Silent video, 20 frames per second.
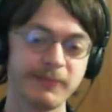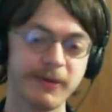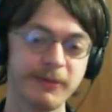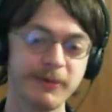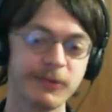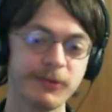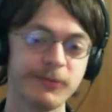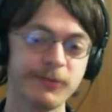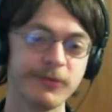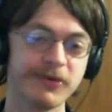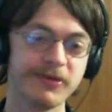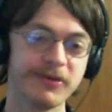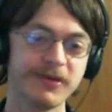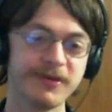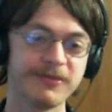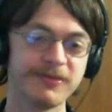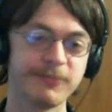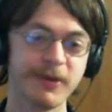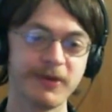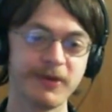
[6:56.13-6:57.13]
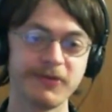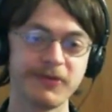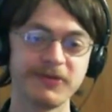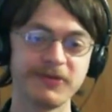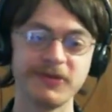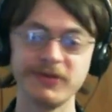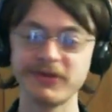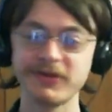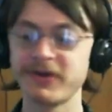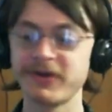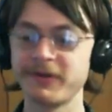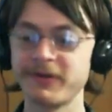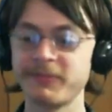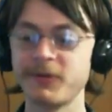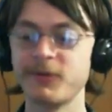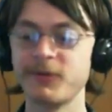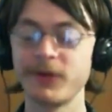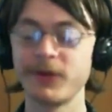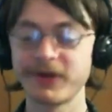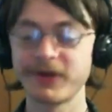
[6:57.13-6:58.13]
people will at least bother to look it up
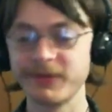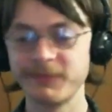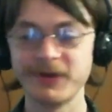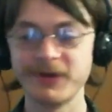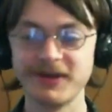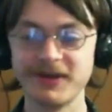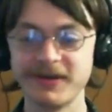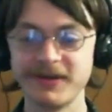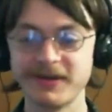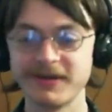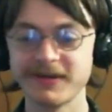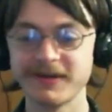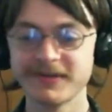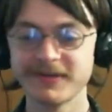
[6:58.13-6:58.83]
on Wikipedia